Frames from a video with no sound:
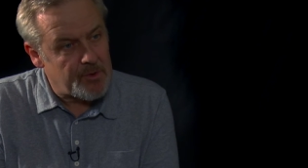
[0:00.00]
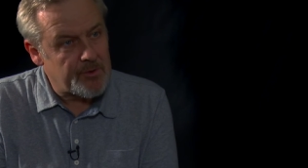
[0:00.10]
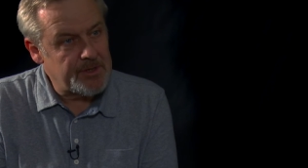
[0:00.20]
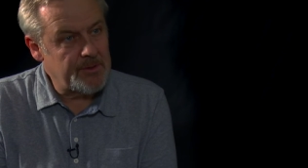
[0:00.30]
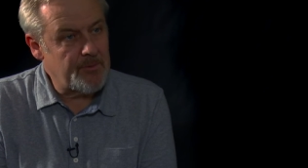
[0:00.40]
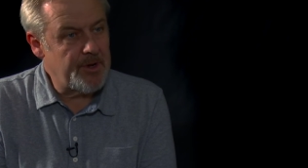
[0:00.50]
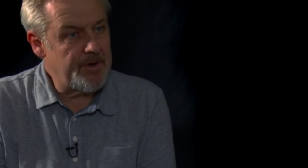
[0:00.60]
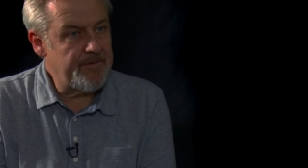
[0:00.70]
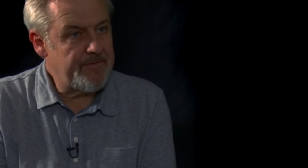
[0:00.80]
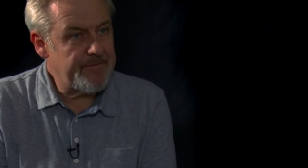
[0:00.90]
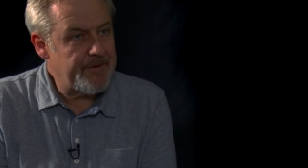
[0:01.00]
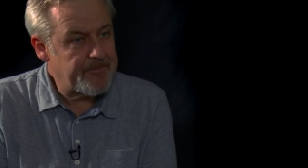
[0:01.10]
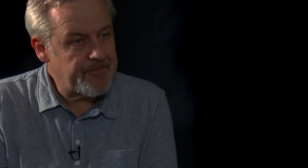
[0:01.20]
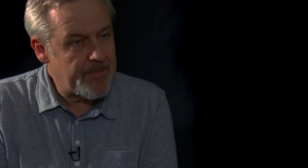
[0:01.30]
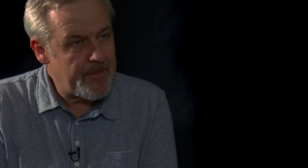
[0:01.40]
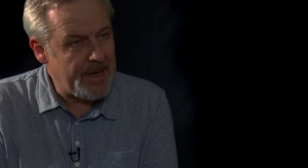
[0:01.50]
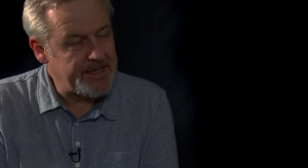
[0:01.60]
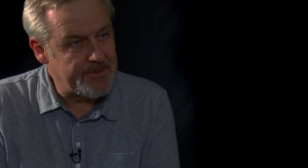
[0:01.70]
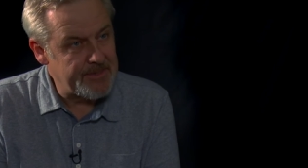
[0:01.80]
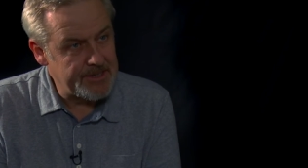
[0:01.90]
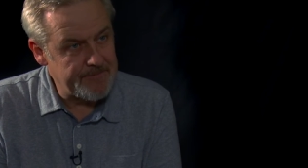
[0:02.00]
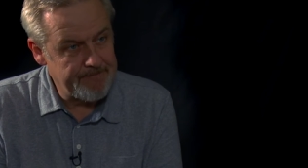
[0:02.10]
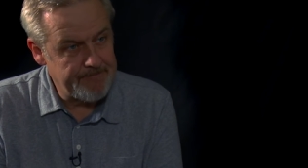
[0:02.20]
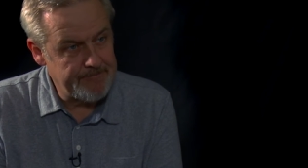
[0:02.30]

or is it one of pessimism?